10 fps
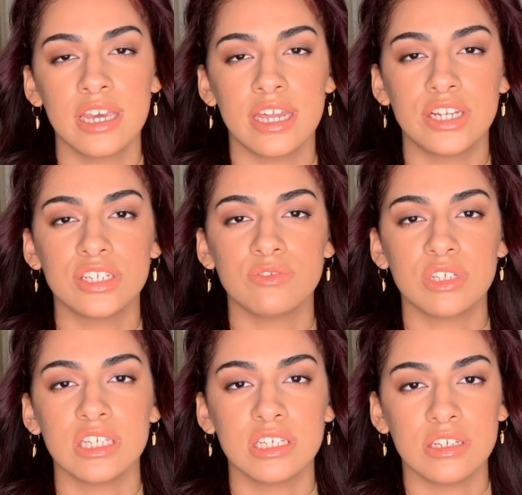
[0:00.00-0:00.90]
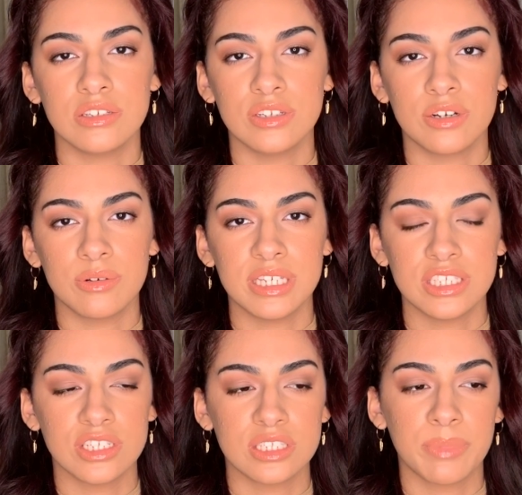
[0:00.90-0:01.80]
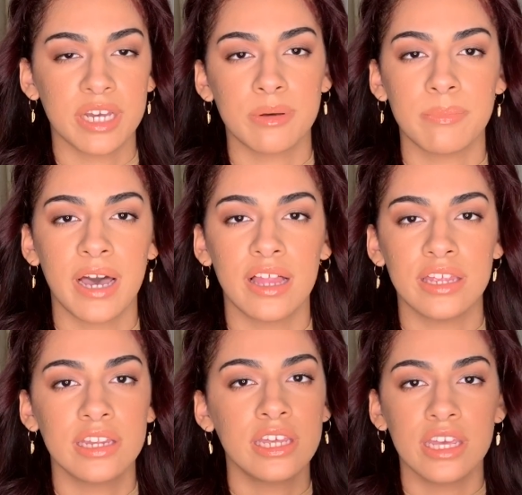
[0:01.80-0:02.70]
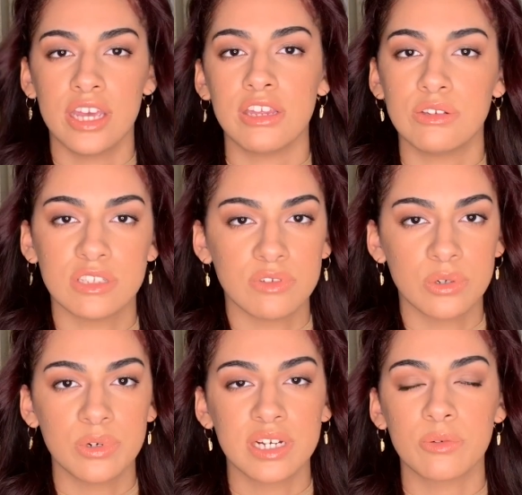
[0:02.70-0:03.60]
and it's just really, you know, easy just to pick up a palette and use it real quick.